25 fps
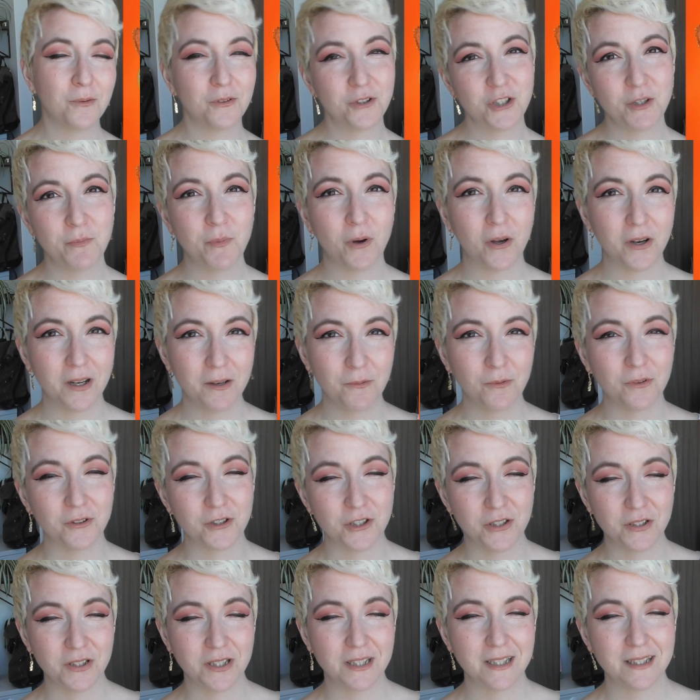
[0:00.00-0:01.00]
She bought it while
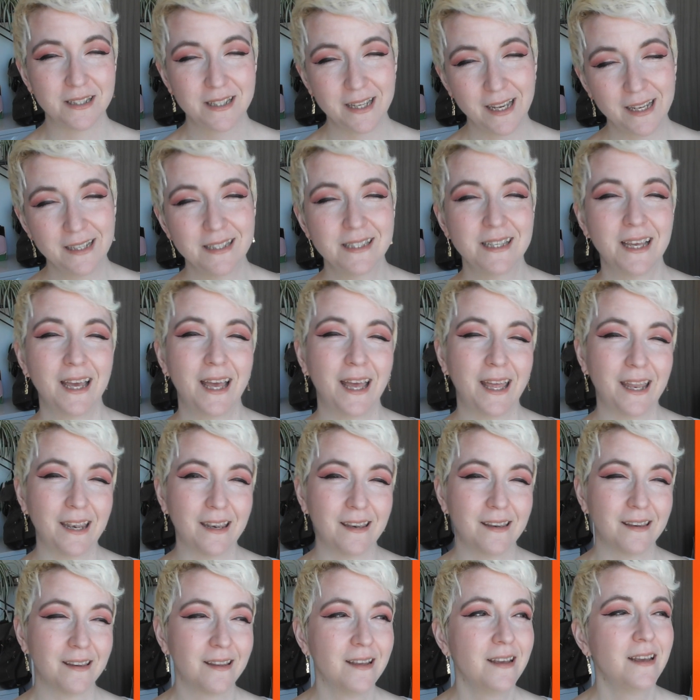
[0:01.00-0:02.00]
she was in the States
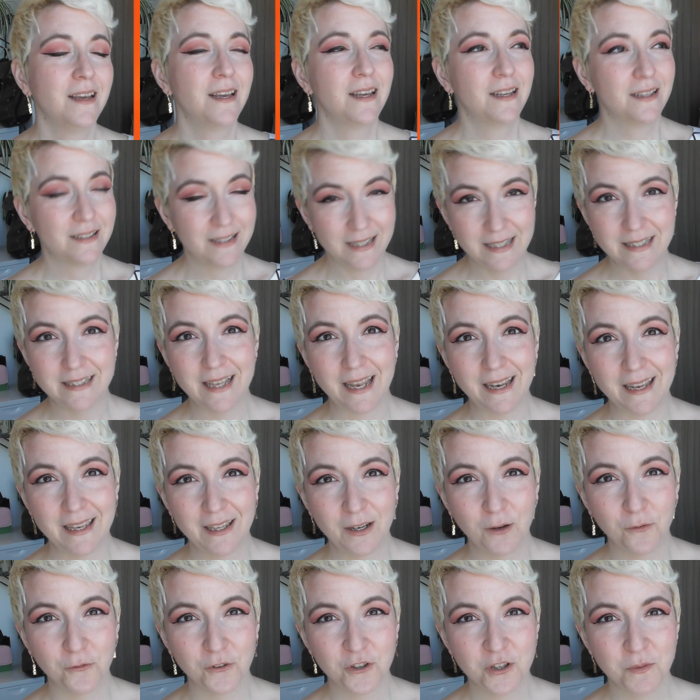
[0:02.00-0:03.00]
and is sending it
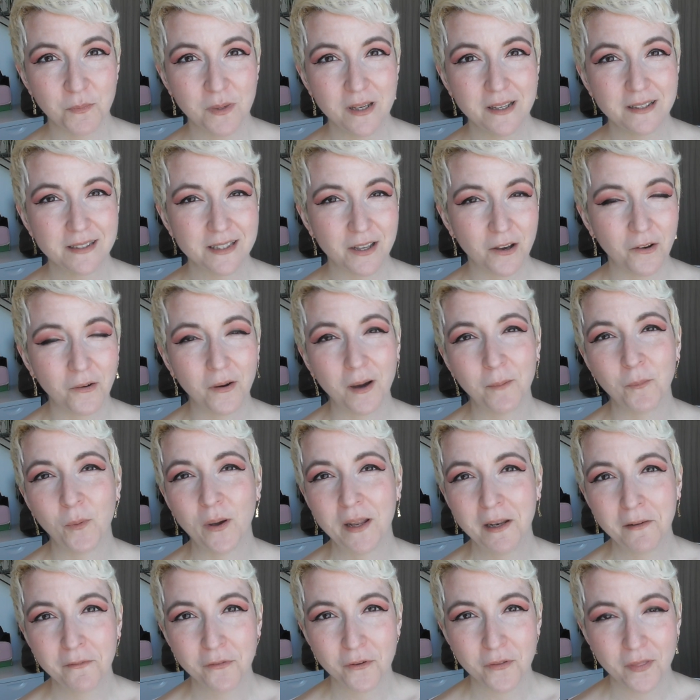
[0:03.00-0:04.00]
over to me, so I'm
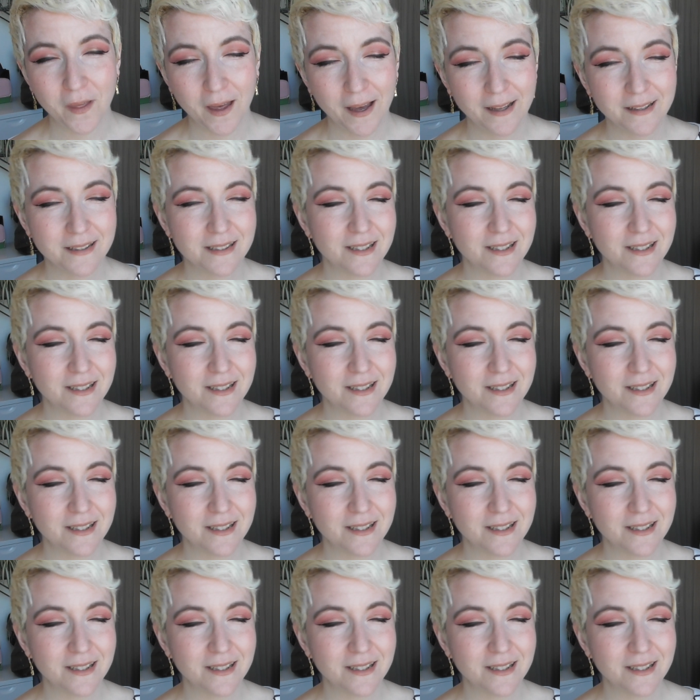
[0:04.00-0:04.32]
waiting for that.